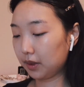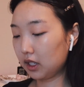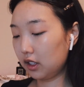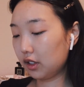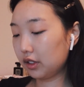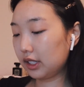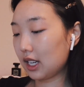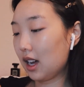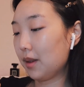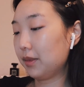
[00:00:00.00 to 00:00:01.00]
I'm gonna use
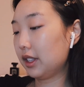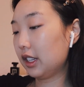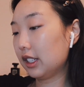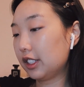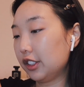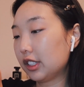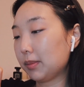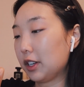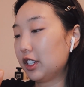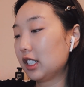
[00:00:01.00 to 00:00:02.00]
these new
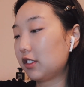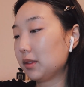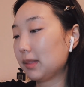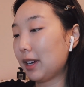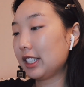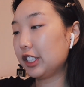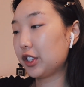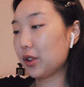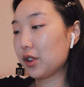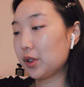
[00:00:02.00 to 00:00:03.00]
sponges from Spicy
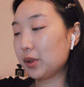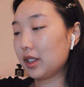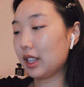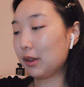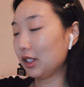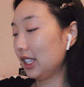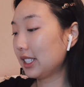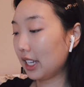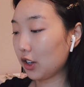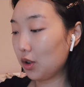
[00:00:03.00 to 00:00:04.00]
Choco. They
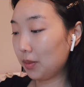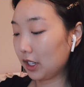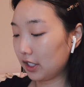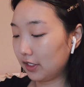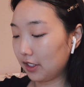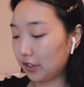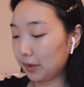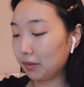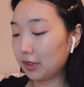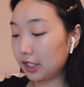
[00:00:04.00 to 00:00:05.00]
released like a whole bunch of
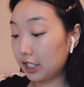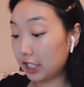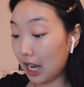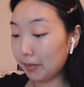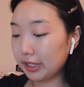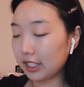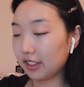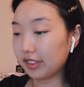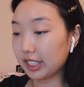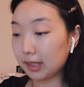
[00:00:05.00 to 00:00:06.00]
different shapes
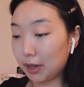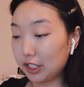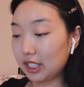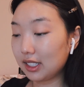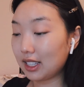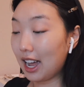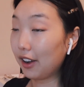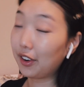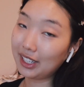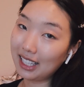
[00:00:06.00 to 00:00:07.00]
of the sponges that
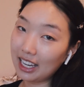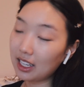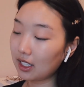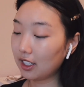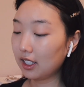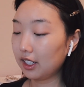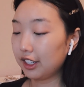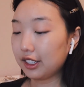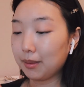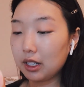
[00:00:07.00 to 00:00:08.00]
I already like.
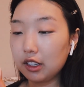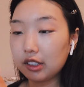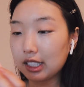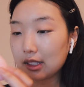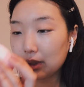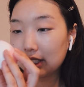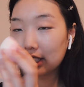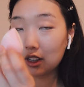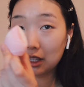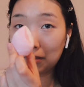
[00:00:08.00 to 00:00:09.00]
So I'm gonna use this one.
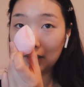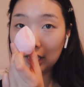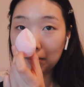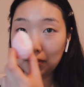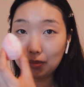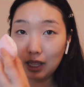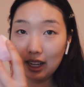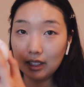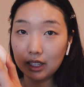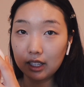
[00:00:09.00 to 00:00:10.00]
It's called the Blush
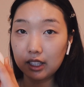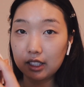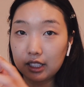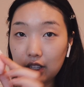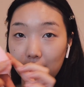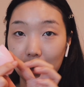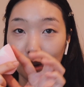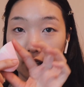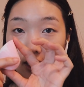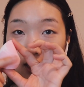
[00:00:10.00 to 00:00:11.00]
Blend. So I
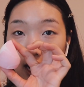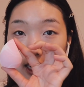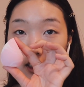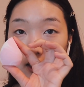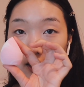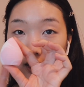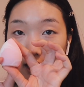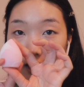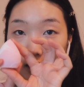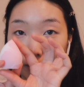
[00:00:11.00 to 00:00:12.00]
mean, it kind of looks
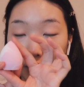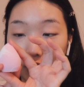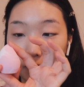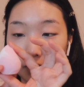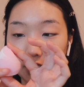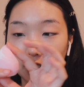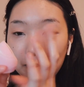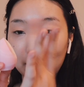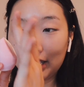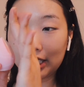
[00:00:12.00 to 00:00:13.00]
like a beauty
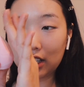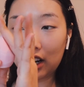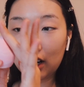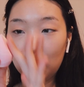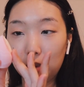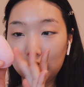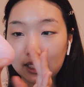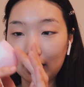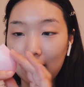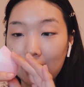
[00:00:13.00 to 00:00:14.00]
blender, but it's cut on one
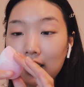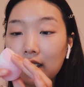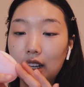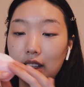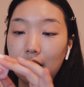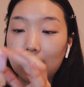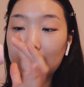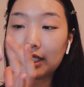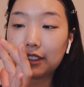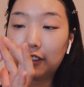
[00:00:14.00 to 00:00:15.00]
side and then
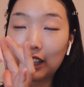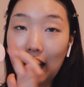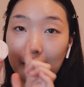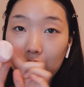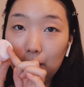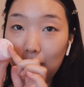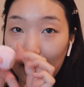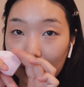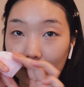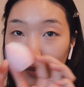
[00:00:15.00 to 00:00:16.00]
it's flat on the
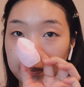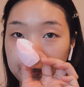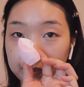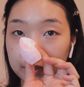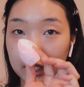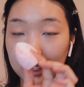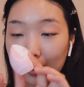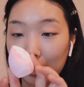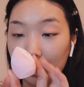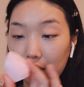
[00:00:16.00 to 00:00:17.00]
bottom. So
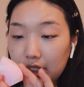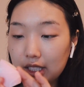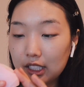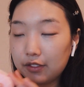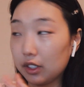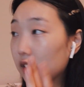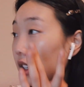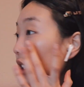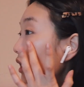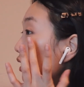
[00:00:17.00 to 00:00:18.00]
I'm gonna use this
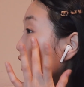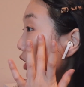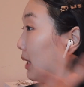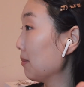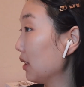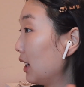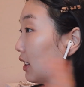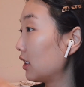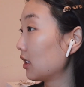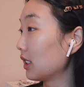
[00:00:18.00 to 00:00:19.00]
for cream
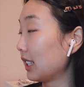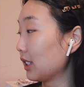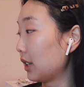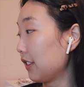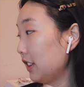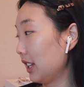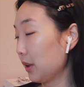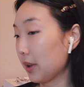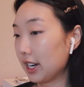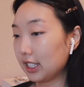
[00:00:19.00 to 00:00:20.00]
blush, because that's what I feel
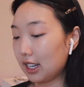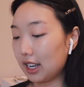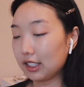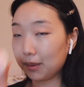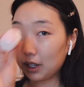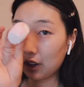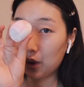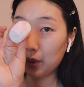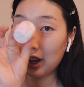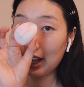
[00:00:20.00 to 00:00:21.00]
like wearing today. So I'm gonna
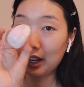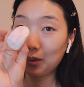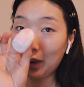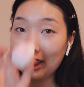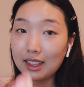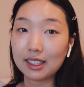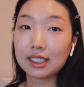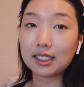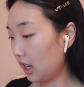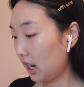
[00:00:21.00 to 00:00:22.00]
go ahead and wet
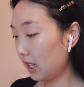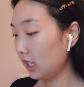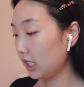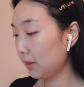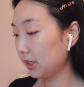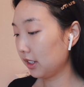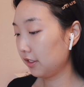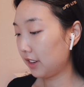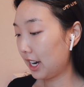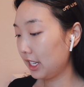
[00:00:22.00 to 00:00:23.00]
this. Any tips on
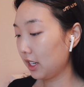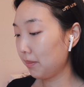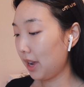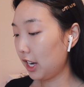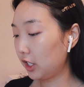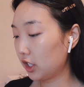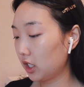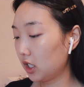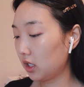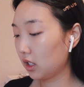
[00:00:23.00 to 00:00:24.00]
finding a
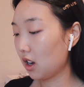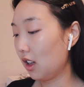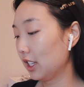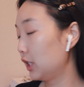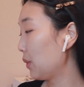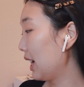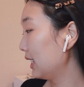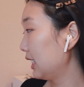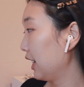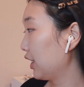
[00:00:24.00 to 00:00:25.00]
major
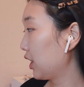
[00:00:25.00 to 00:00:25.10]
college-wise and